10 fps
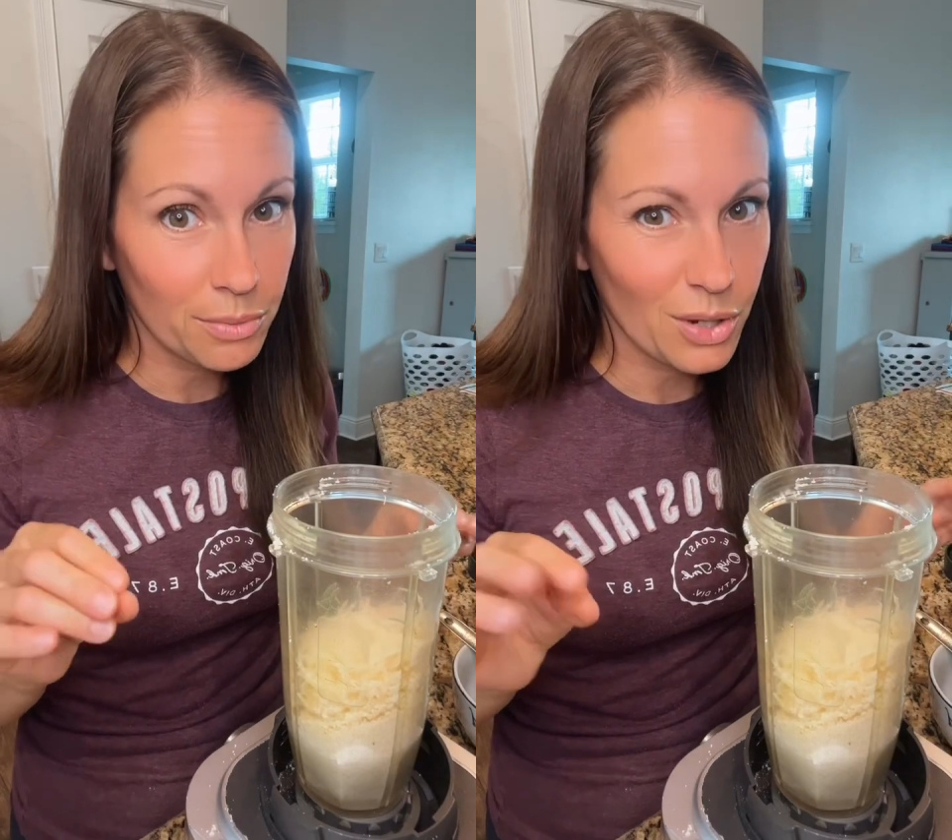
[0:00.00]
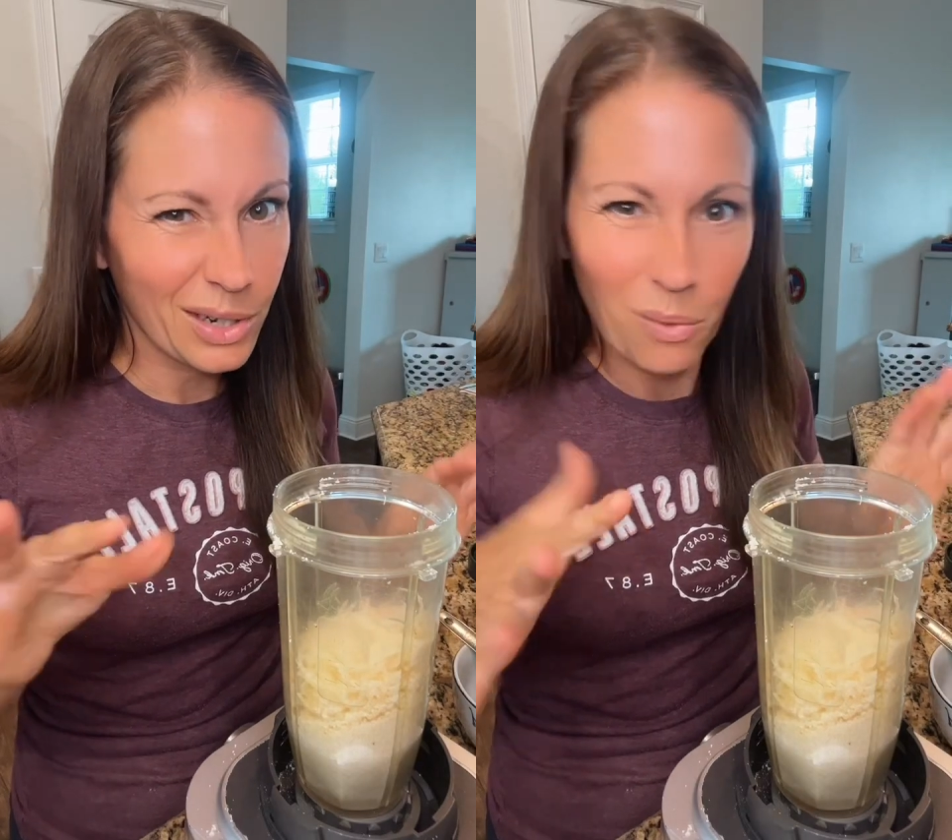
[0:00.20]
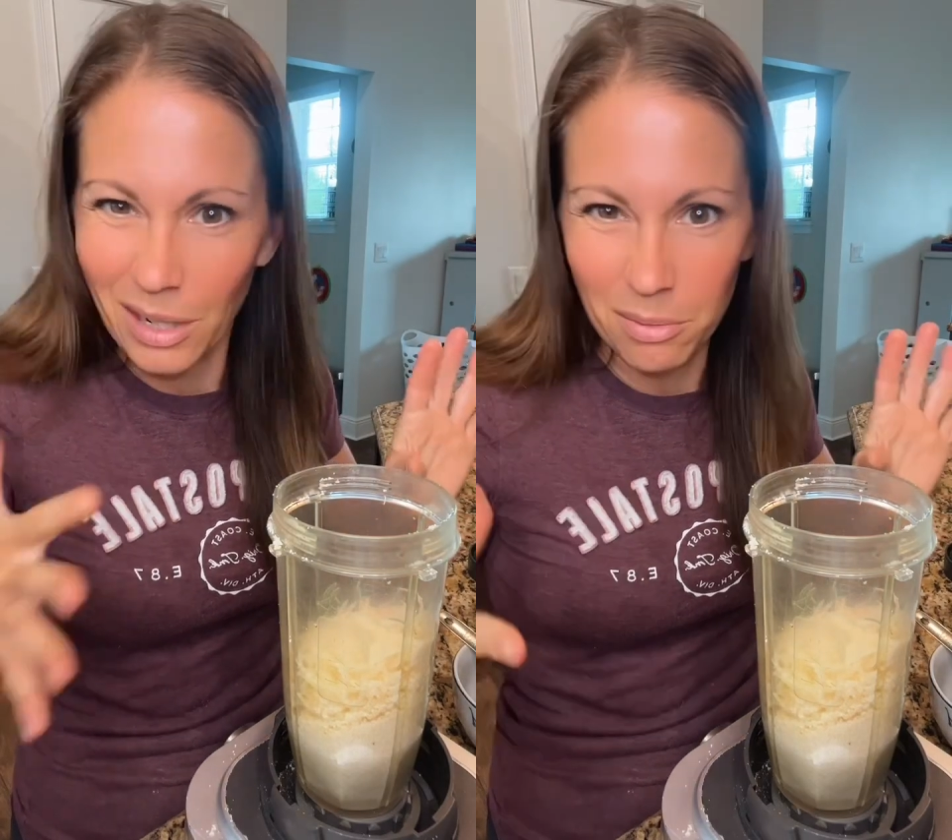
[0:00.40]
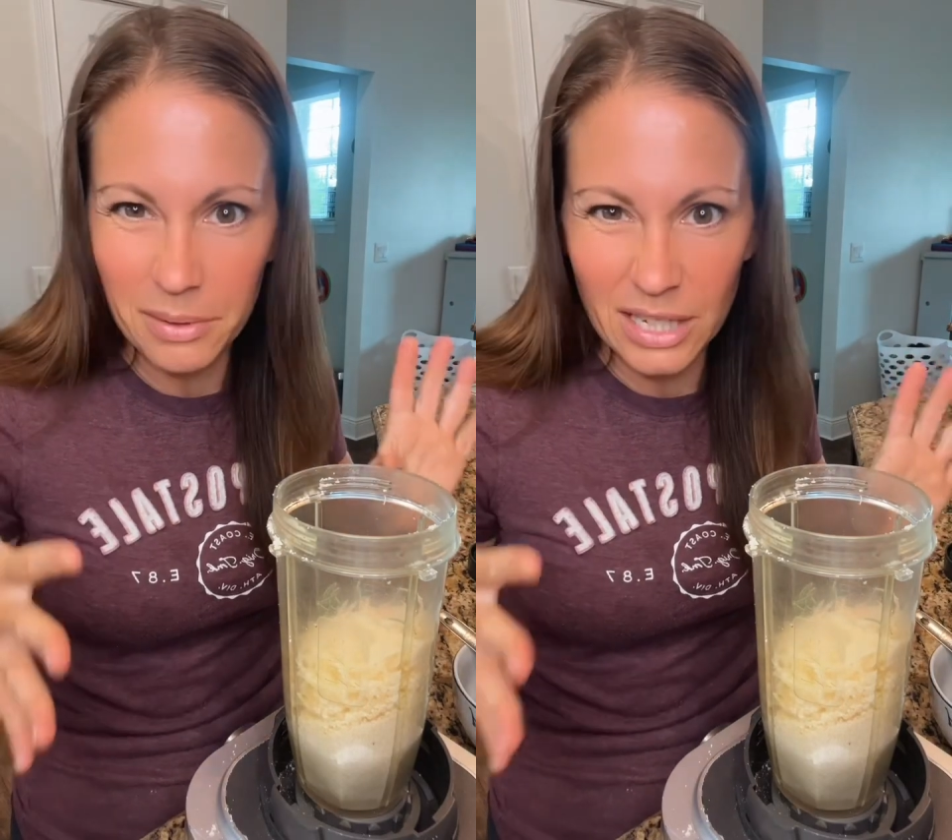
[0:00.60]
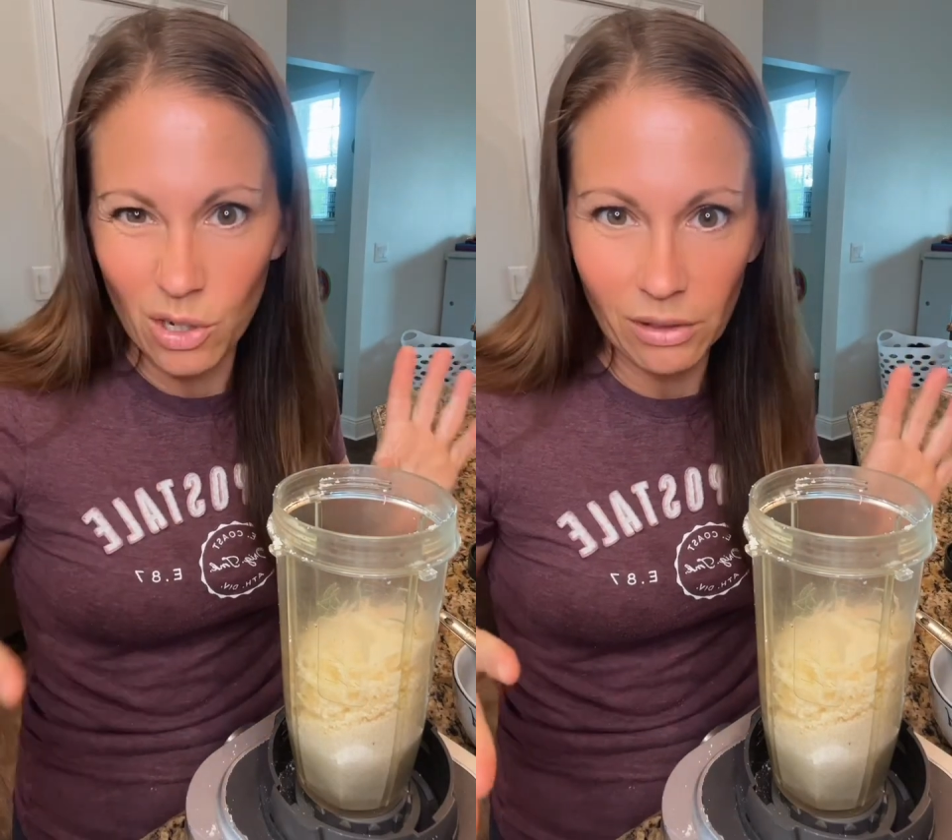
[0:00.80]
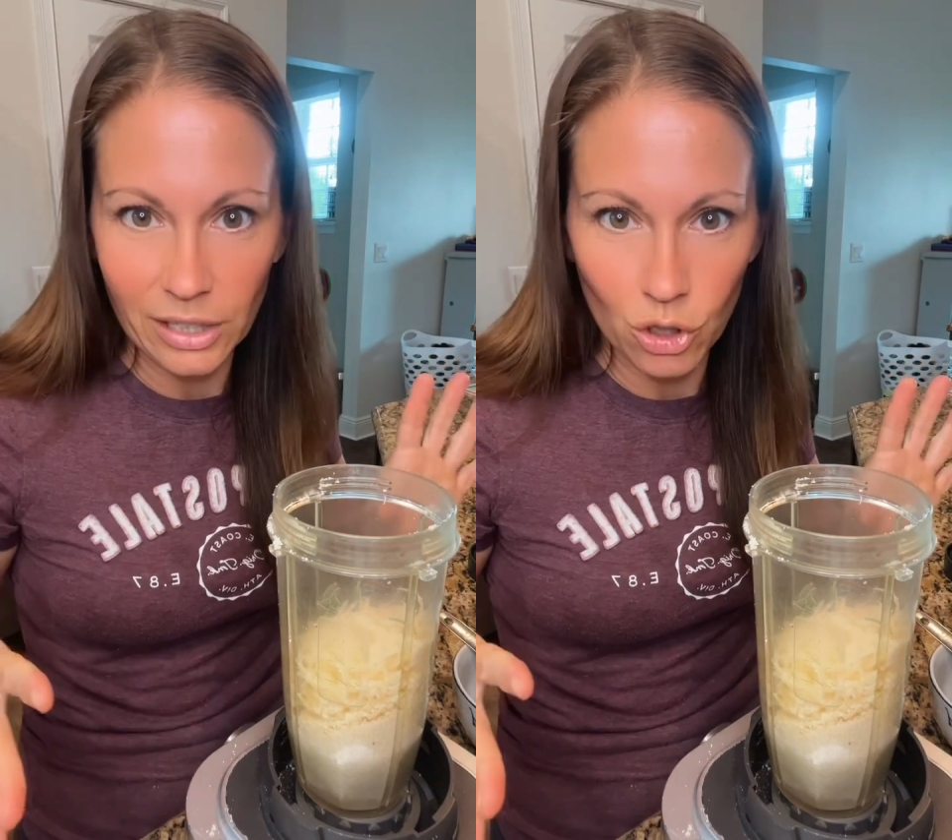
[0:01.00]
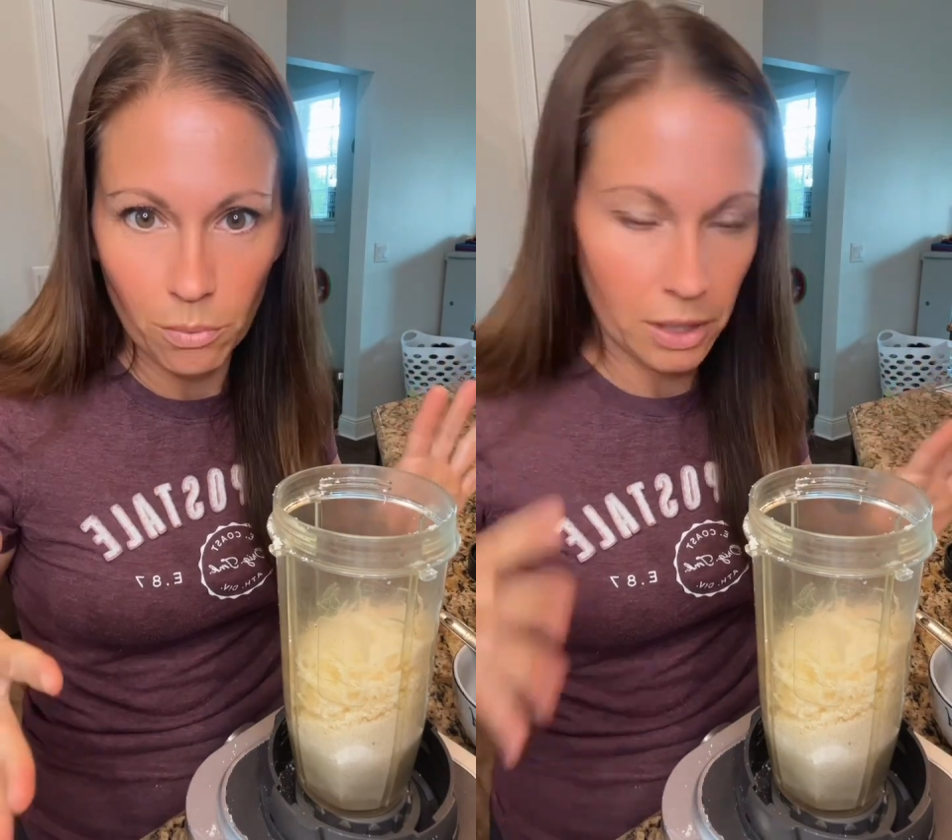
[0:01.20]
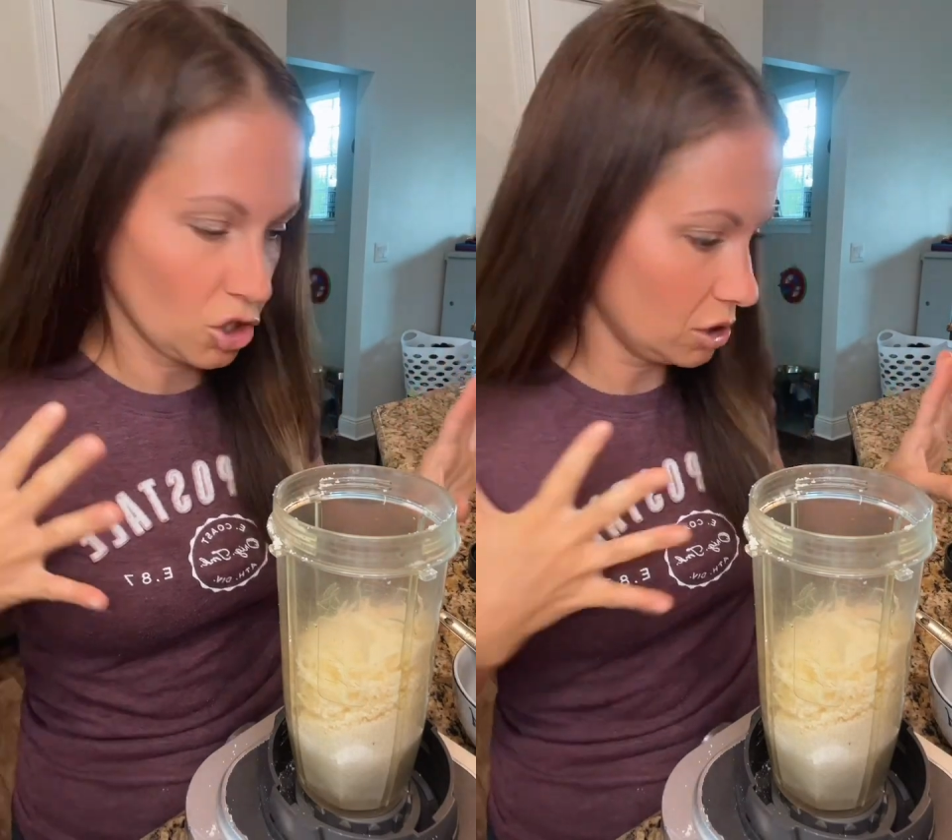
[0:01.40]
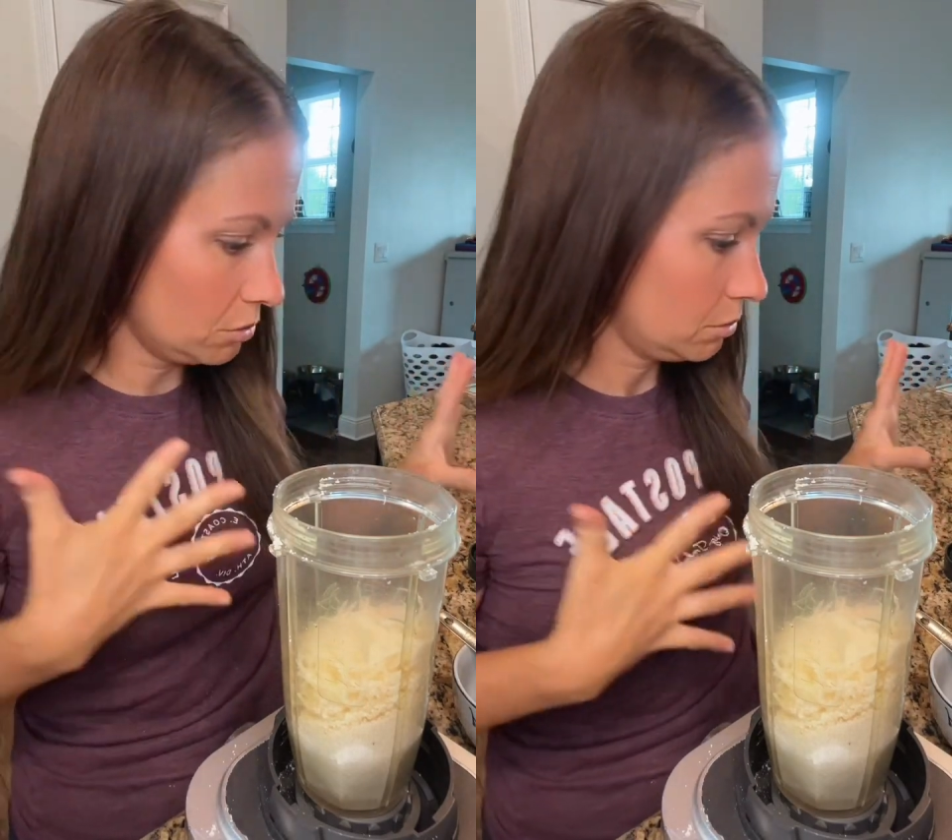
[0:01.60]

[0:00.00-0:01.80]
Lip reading: so I don't want it to be too pungent.